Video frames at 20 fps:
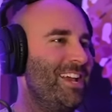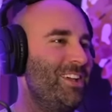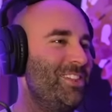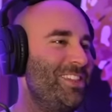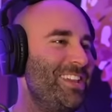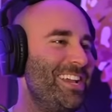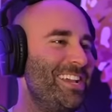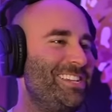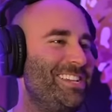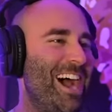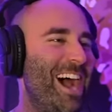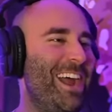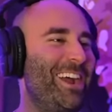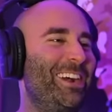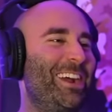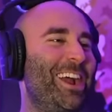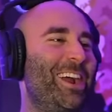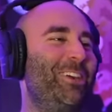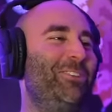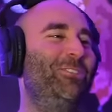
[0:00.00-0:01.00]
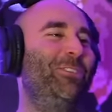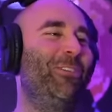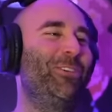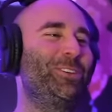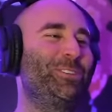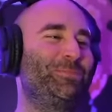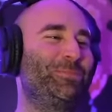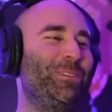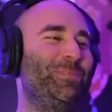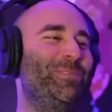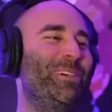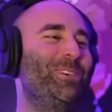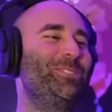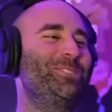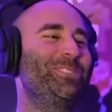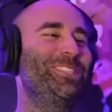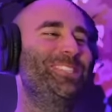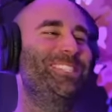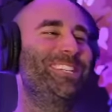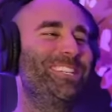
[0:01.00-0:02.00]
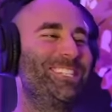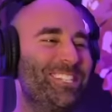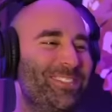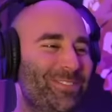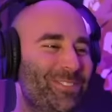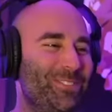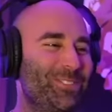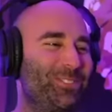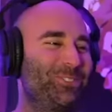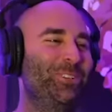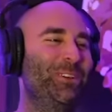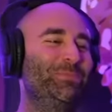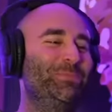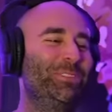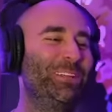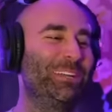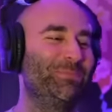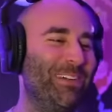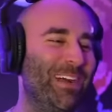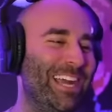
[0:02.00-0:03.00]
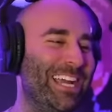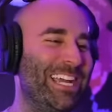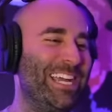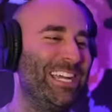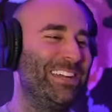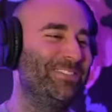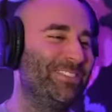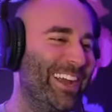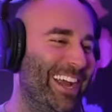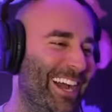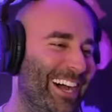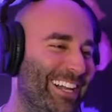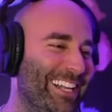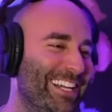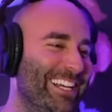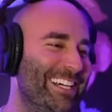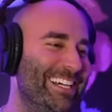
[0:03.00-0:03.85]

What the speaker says: The entire Air Force promotion system is crippling my eval.